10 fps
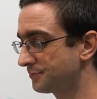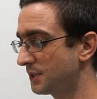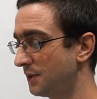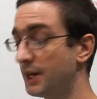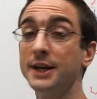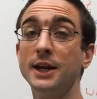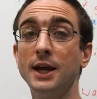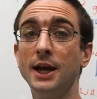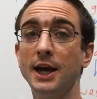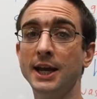
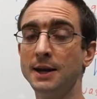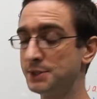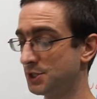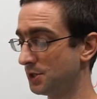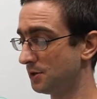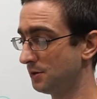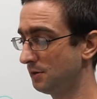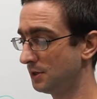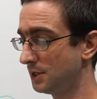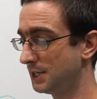Then, in number
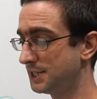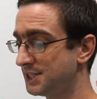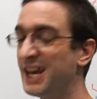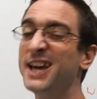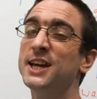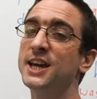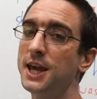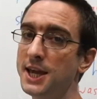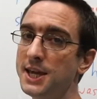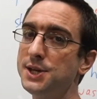2, it says,
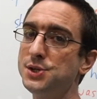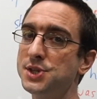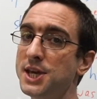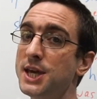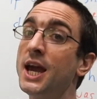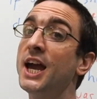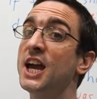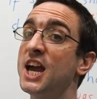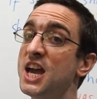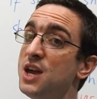is the
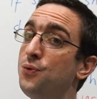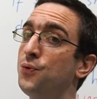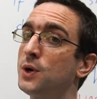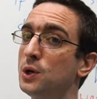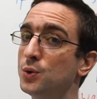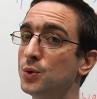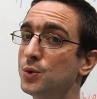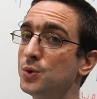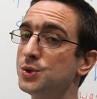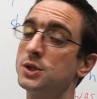if
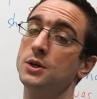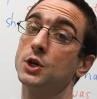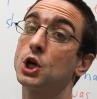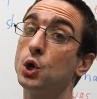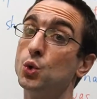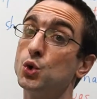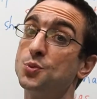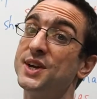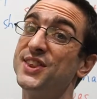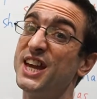clause a clause
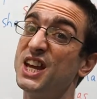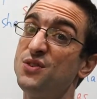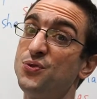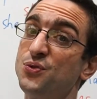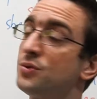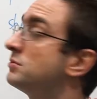with if?